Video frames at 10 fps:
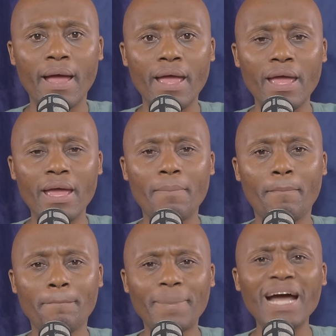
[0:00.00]
a
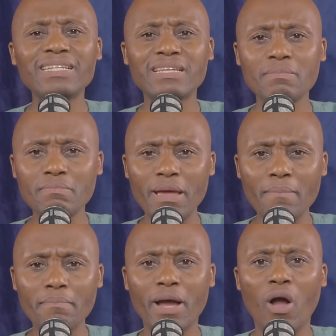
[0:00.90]
party
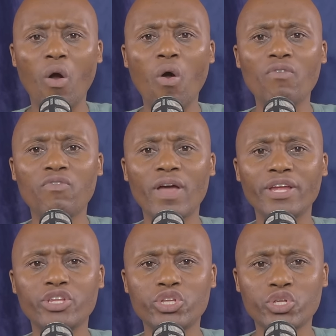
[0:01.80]
member of a
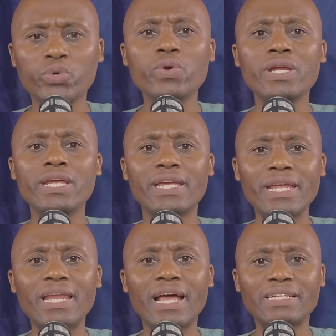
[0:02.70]
duly
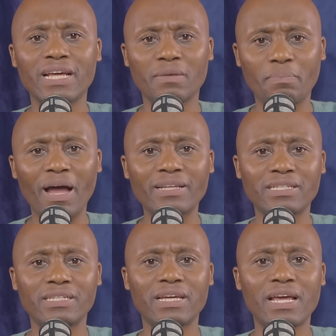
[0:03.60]
elected
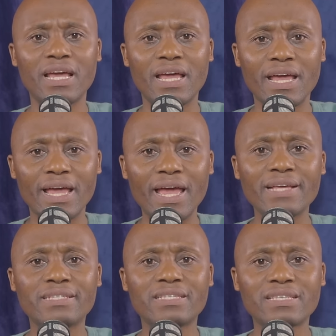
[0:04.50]
party. As
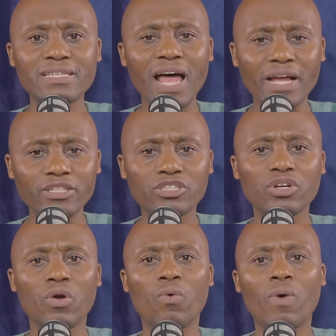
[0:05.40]
such,
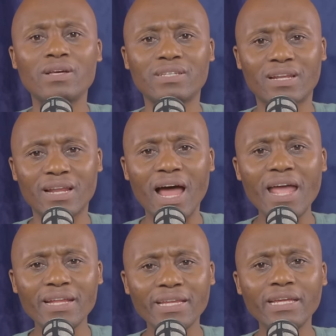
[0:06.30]
was
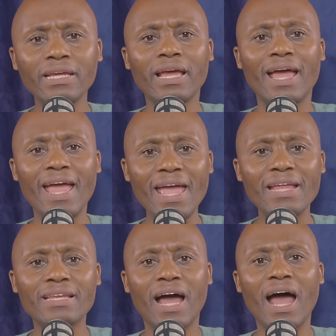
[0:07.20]
rightly
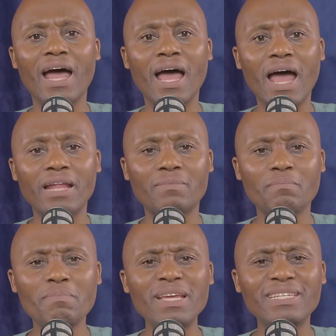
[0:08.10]
and
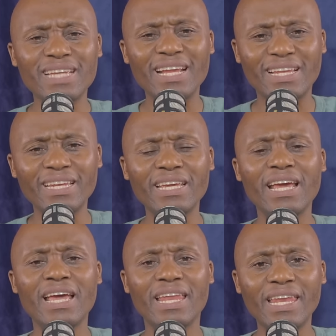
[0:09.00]
admittedly
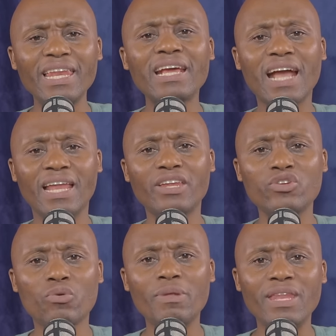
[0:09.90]
legally
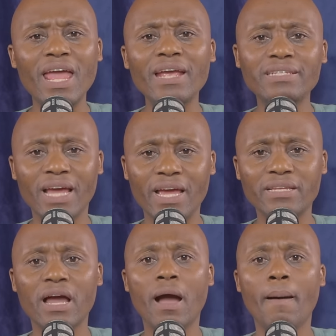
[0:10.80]
nominated
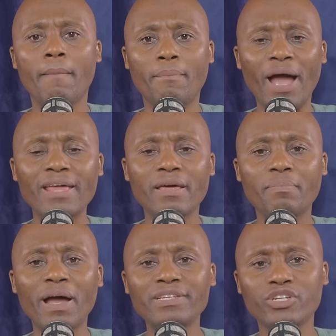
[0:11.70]
by the
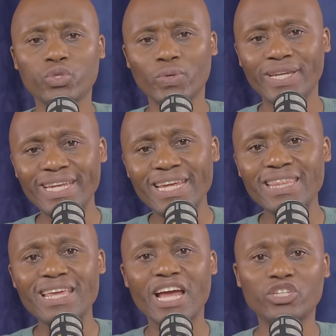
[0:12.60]
party to lead
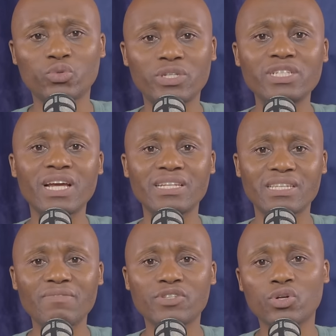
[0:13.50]
their Judicial
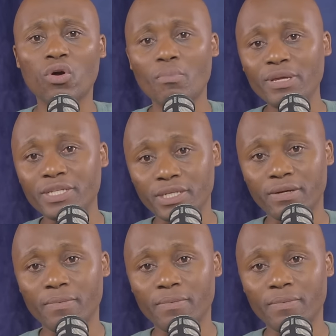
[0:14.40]
Service Committee.